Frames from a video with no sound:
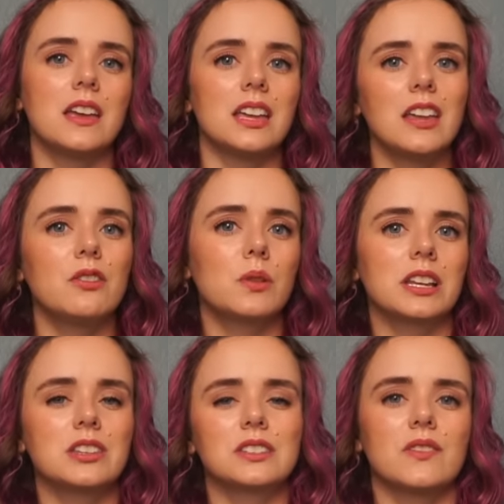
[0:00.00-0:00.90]
If you
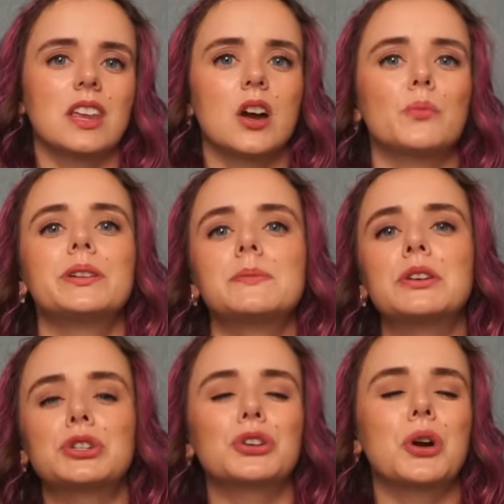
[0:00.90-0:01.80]
liked this video, please
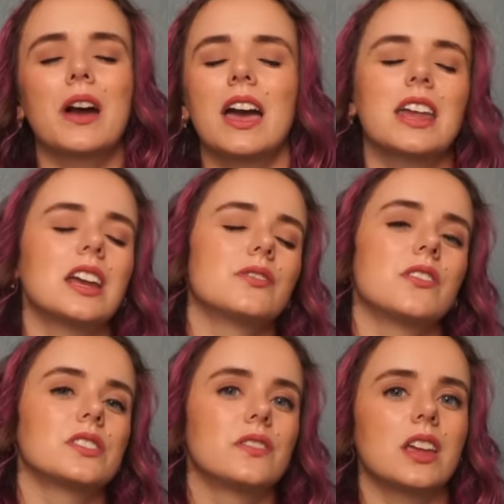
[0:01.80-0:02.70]
make sure to go ahead and leave
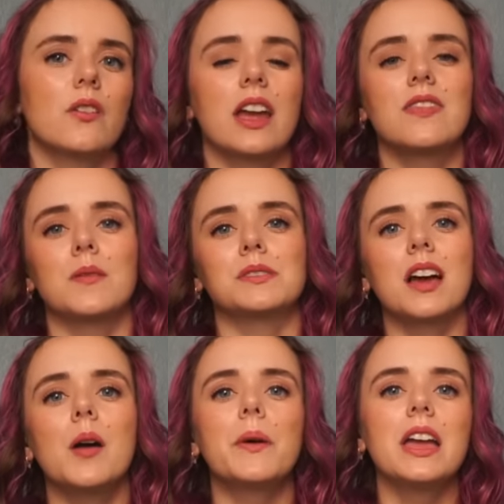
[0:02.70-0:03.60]
this video a thumbs
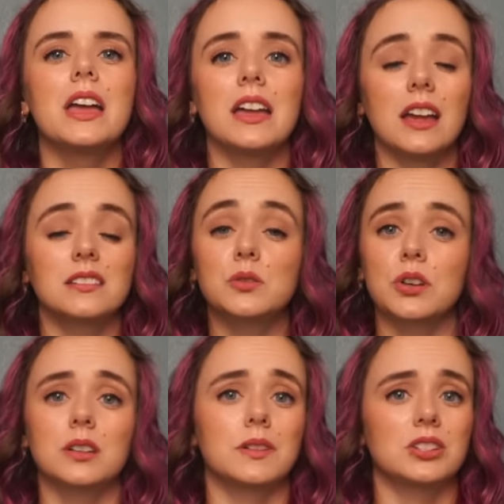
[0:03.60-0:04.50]
up and
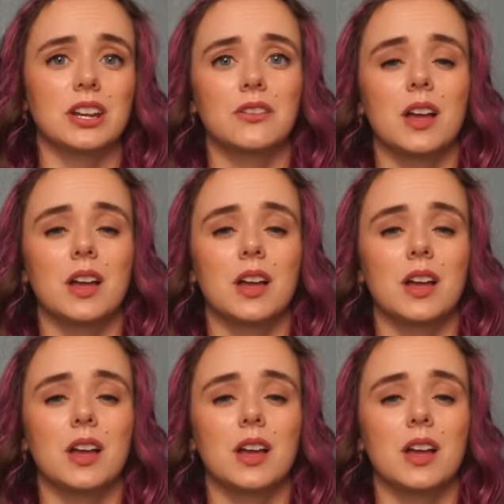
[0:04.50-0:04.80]
subscribe to my channel.